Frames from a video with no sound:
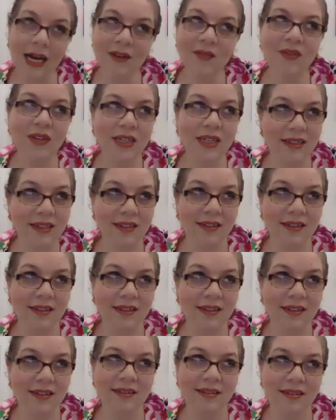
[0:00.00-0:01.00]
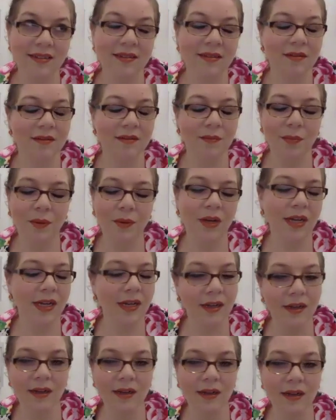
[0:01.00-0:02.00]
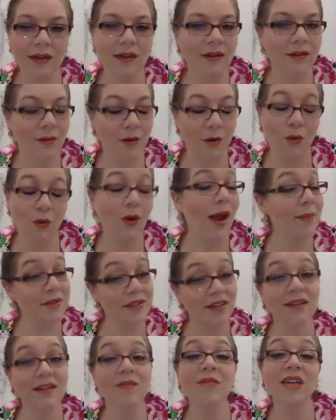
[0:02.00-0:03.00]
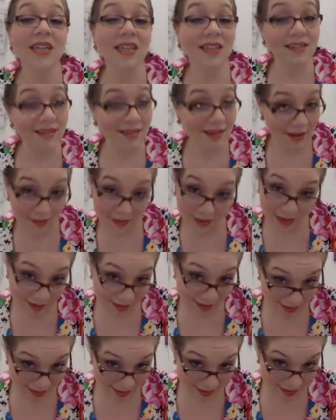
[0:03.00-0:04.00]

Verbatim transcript: of it is putting a crap ton of money in savings.